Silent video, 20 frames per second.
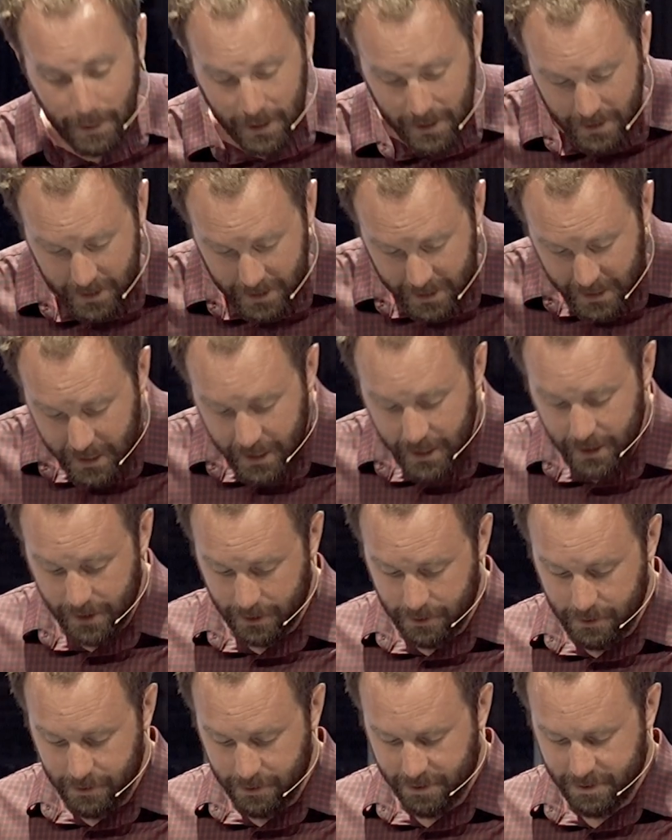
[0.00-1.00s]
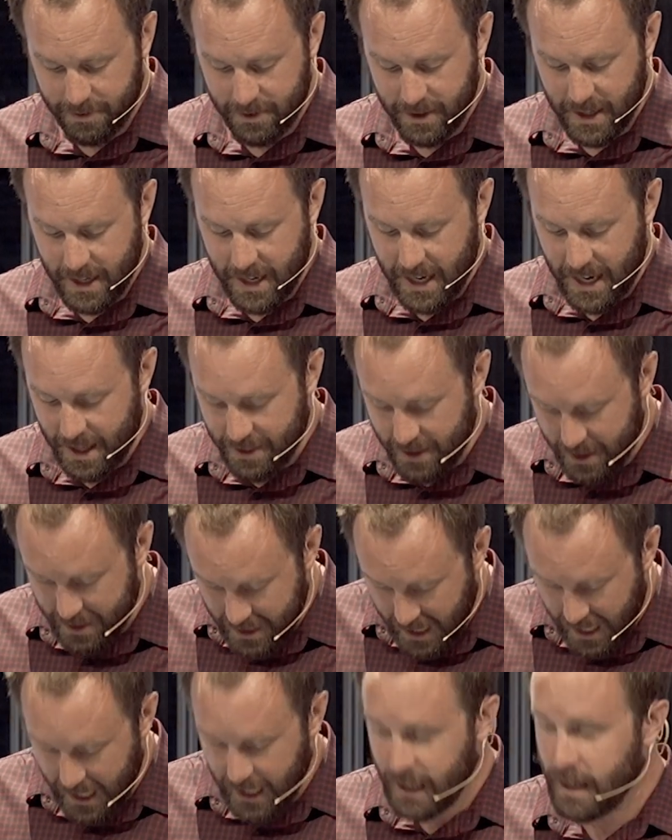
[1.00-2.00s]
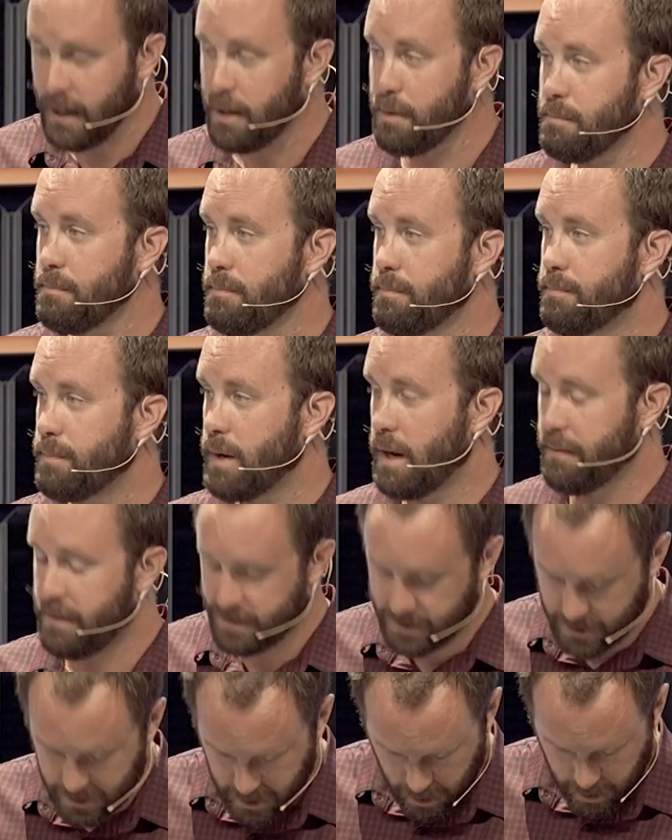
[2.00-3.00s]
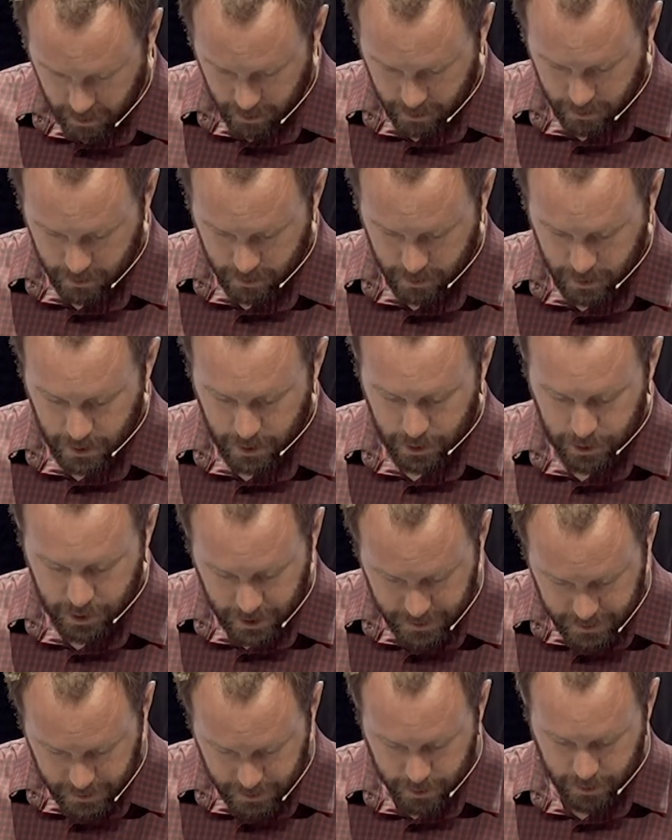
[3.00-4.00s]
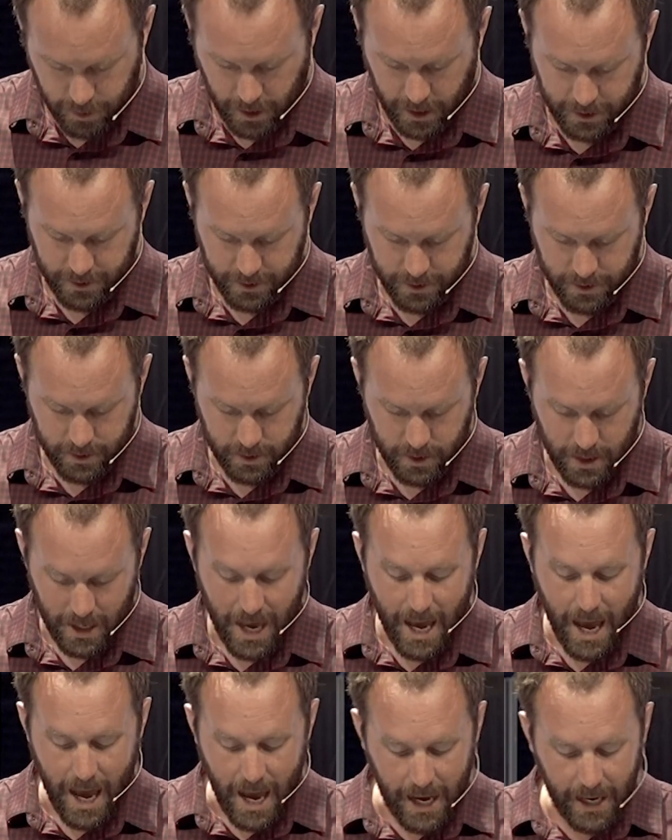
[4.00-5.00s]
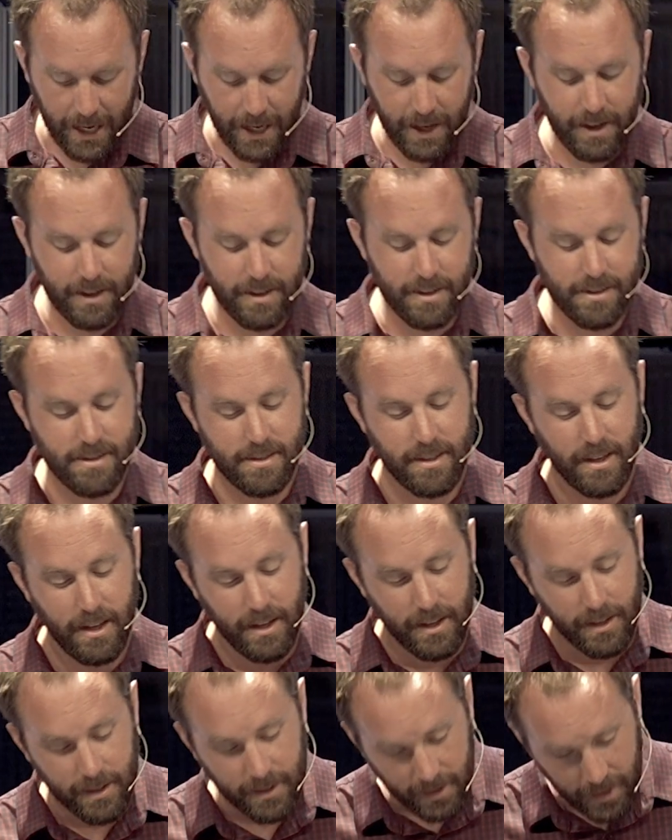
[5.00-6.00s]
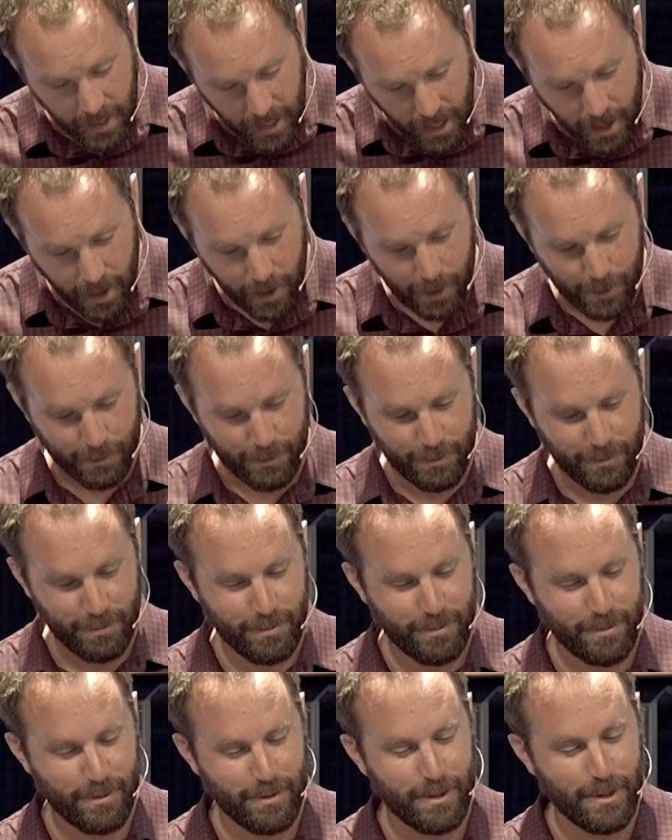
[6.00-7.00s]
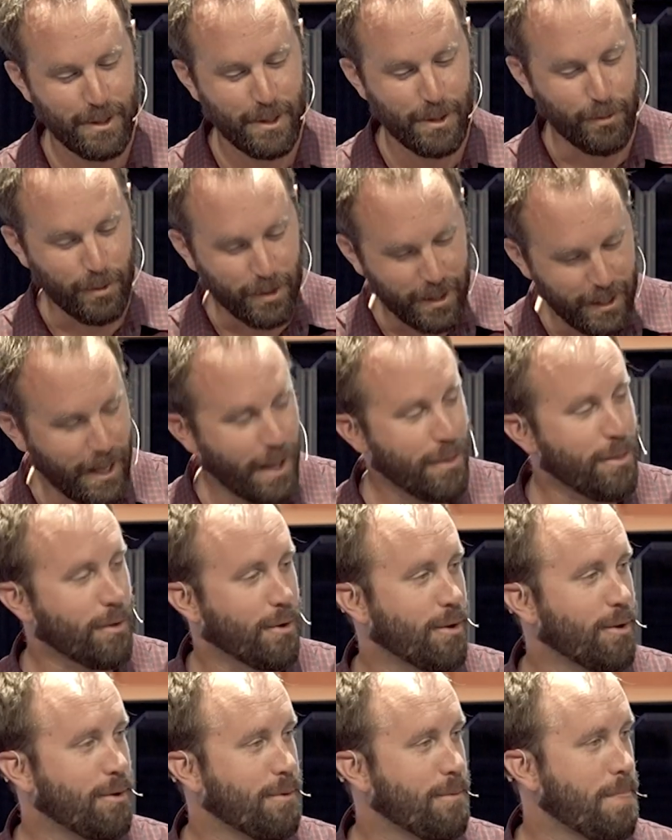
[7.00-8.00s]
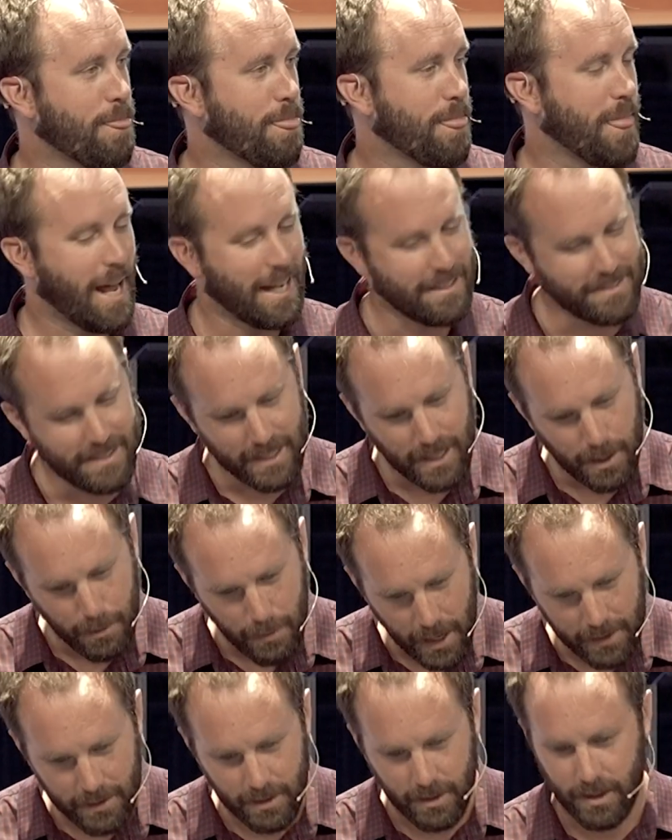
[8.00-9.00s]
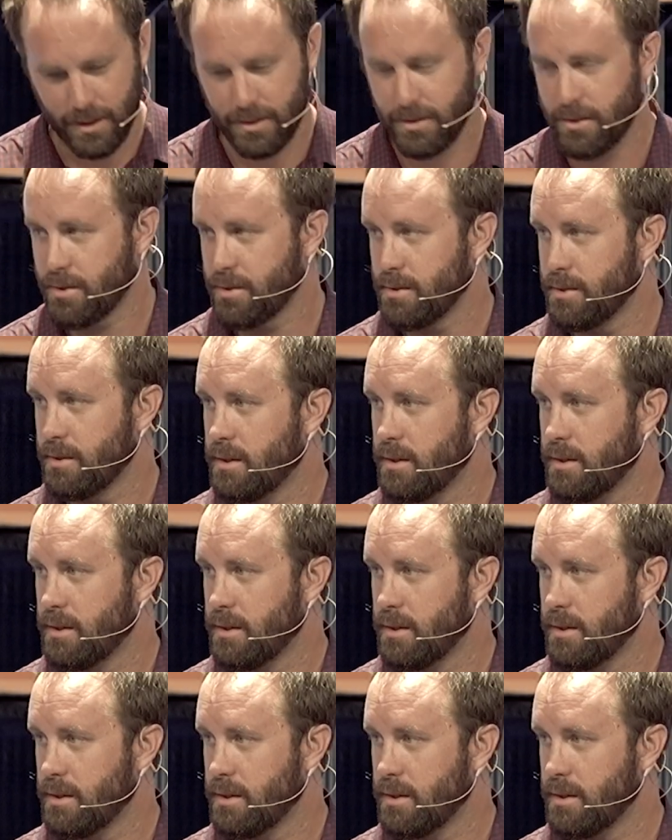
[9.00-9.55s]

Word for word: believe in the name of his Son, Jesus Christ, and love one another as he commanded us.